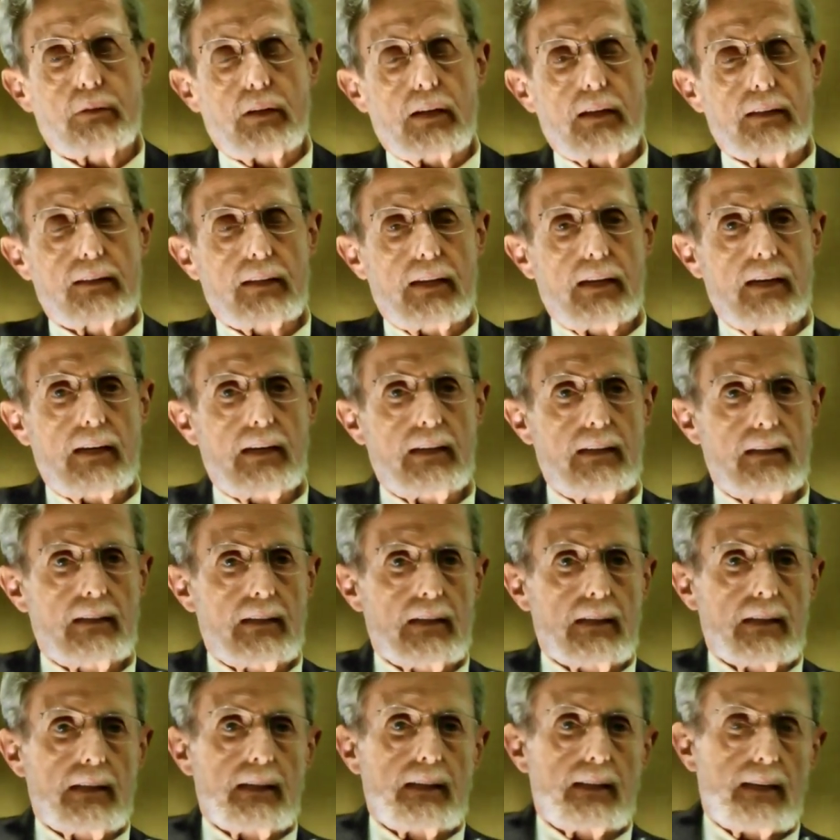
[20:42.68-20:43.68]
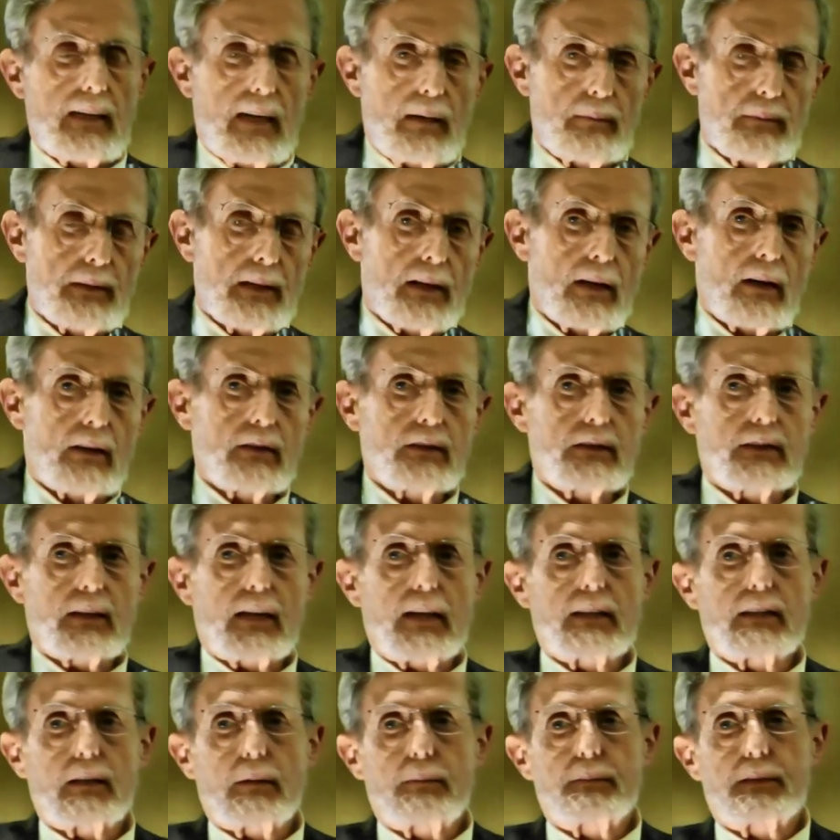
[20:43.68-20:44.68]
while they came down,
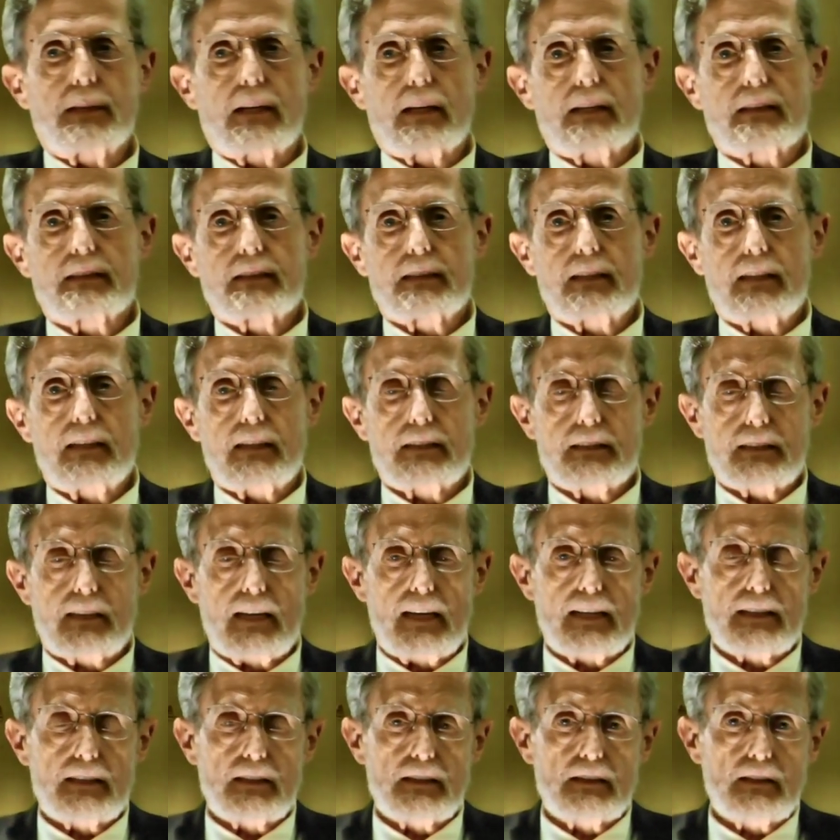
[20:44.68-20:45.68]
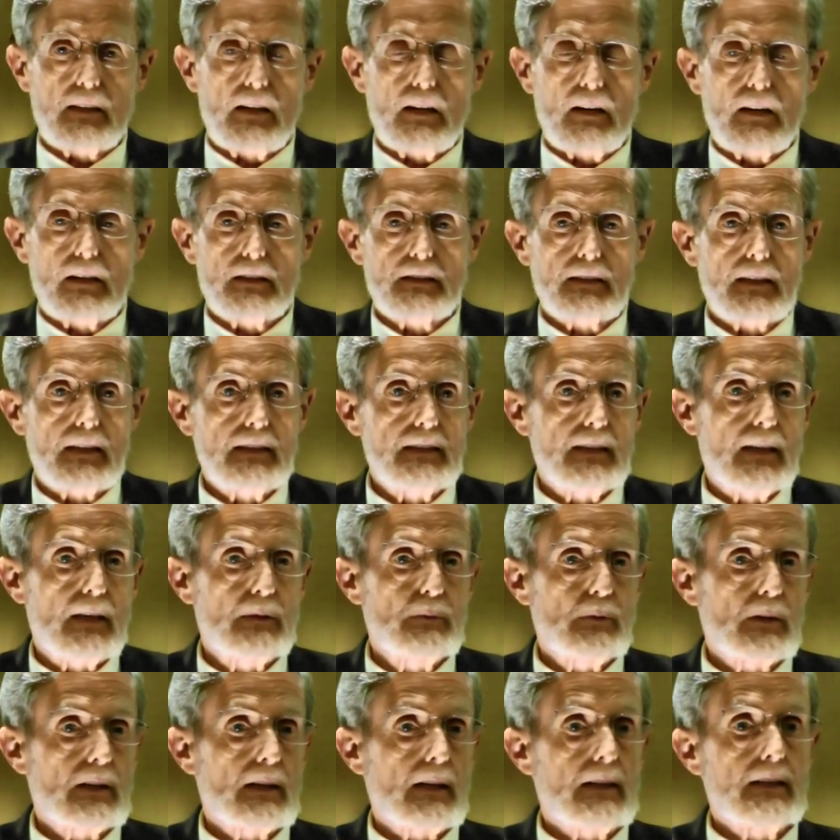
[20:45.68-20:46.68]
tied up the Alsatian dogs, I
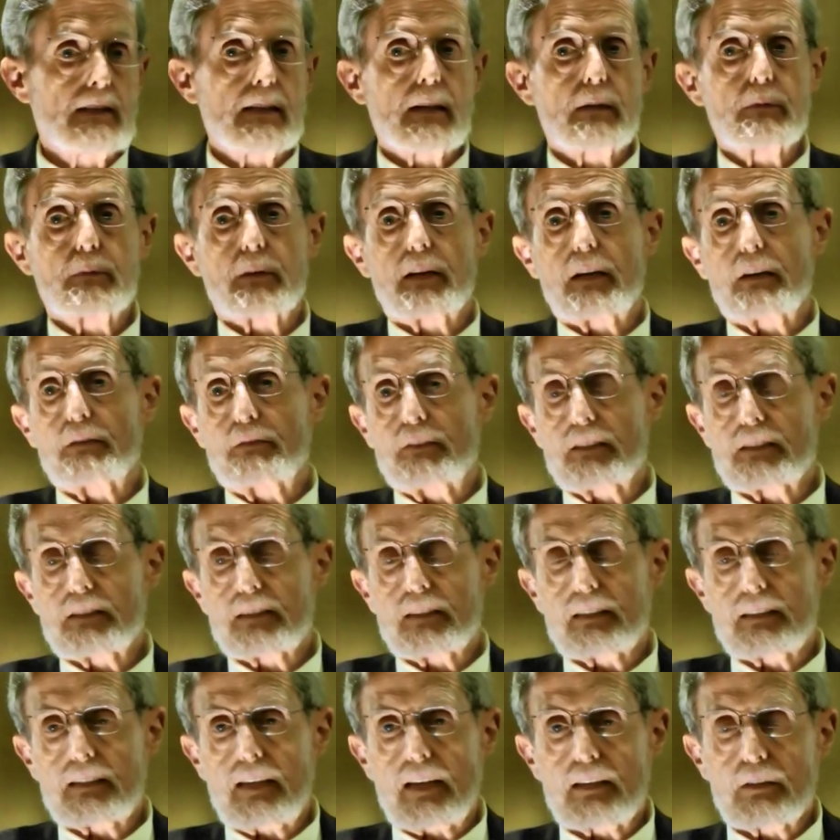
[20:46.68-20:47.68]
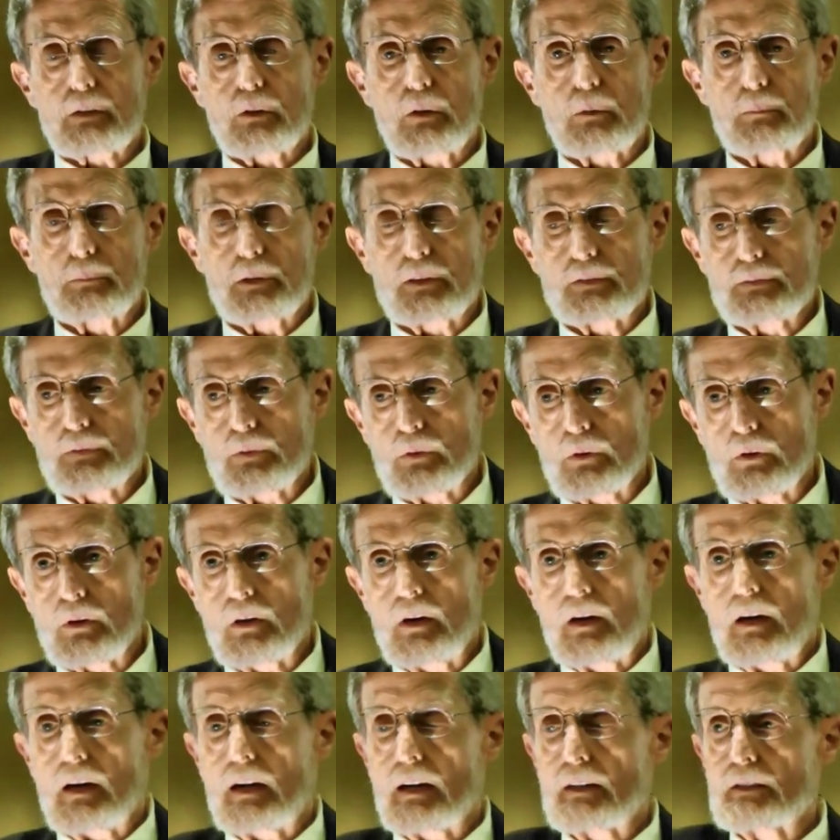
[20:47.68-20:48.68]
did what I did when I visited that home before.
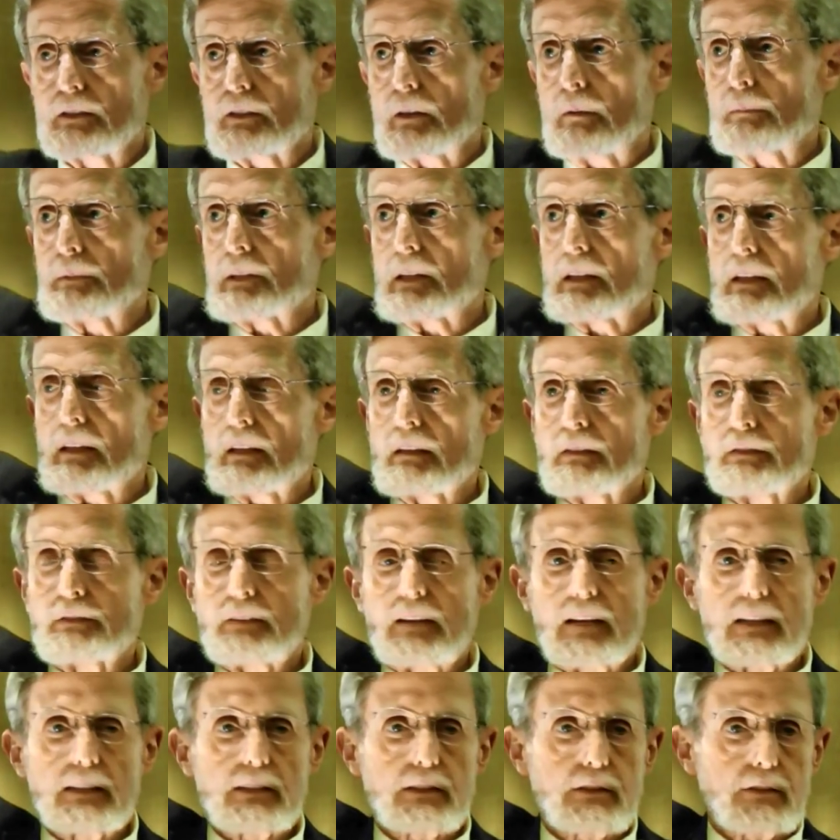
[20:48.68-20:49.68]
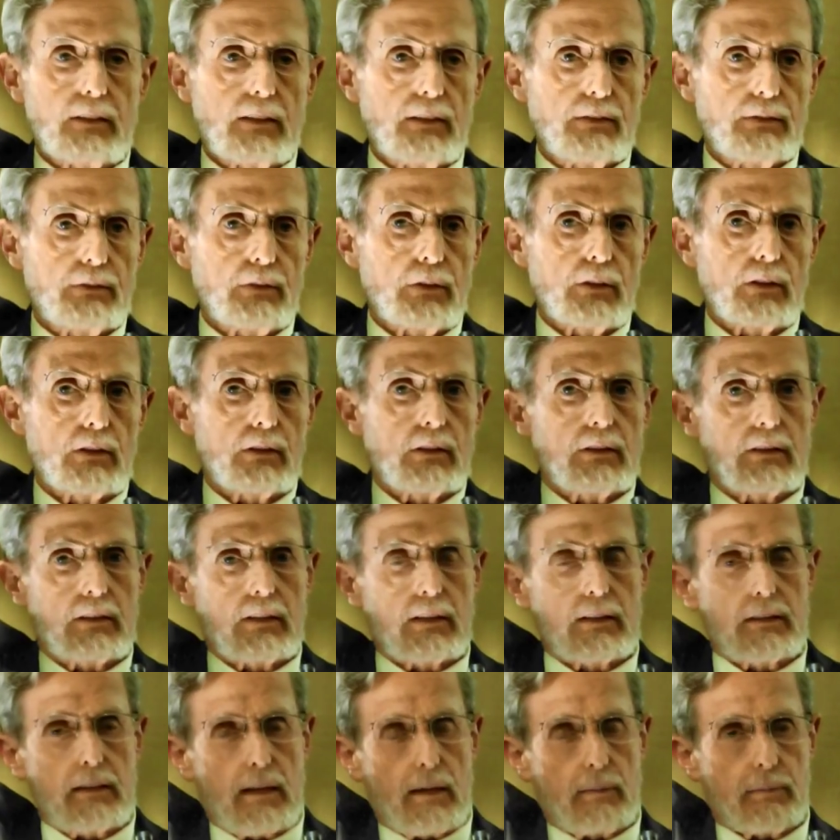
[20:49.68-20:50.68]
I jumped the little fence three foot,
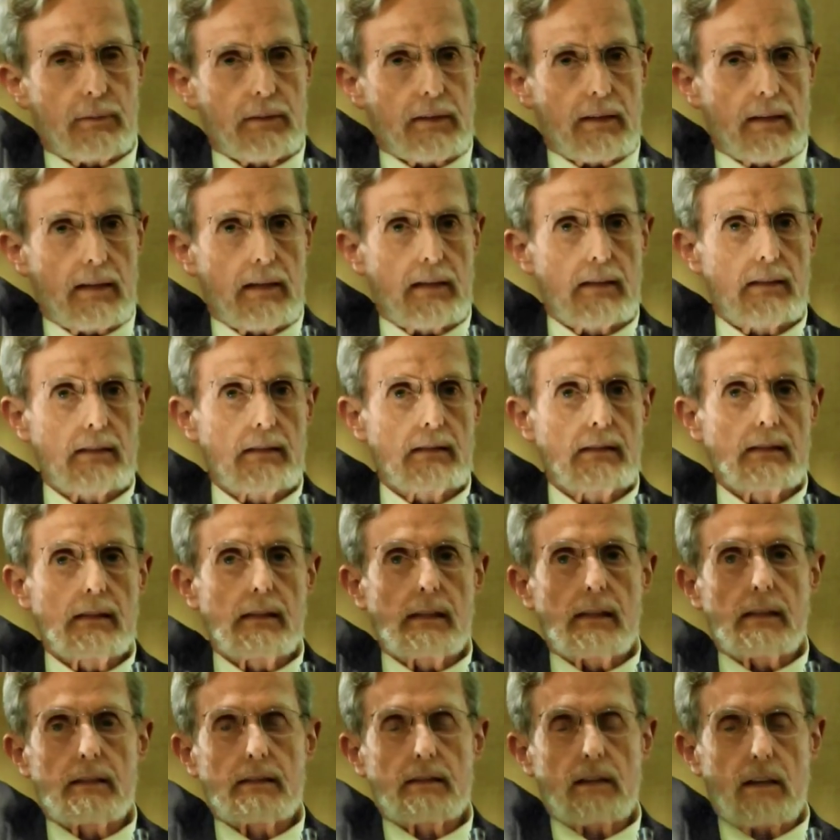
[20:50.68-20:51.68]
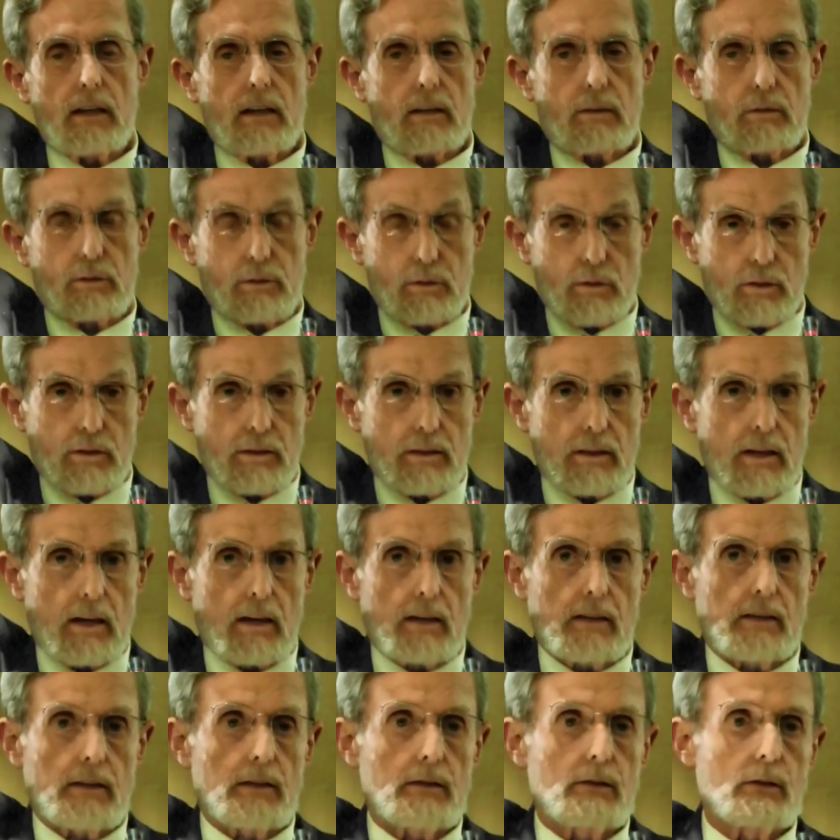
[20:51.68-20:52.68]
the top of the hill, knocked, was going to
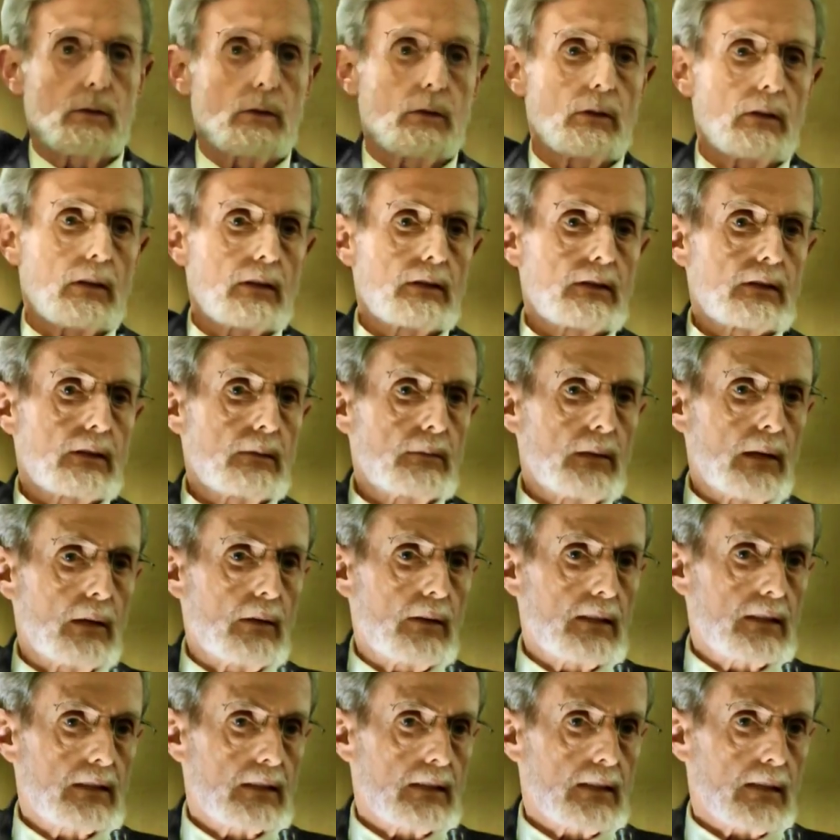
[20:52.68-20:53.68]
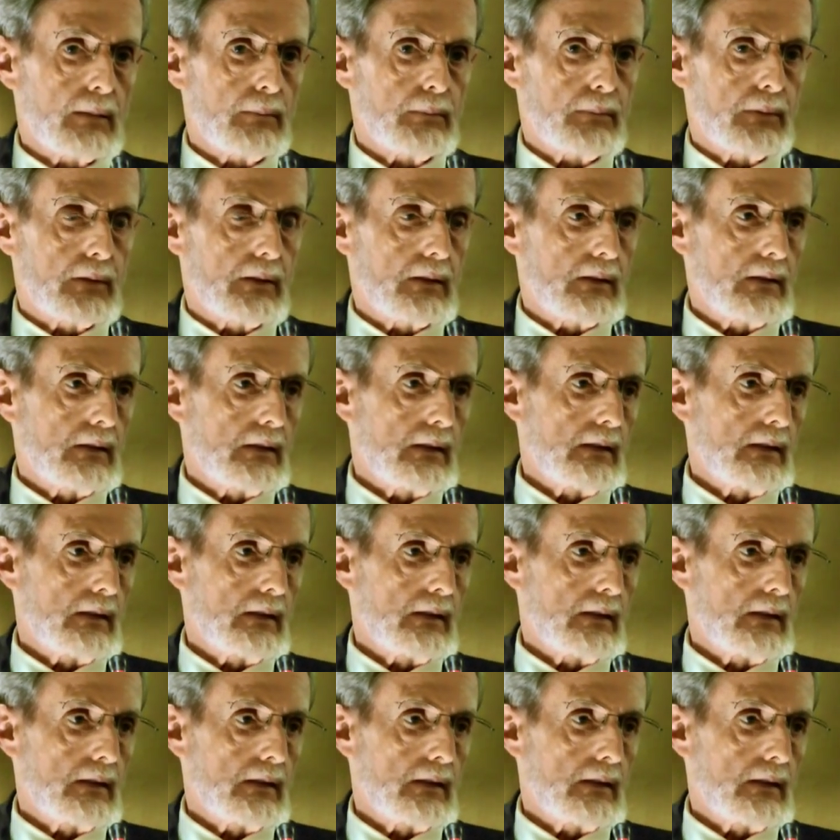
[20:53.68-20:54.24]
knock on the door, and somehow I slipped.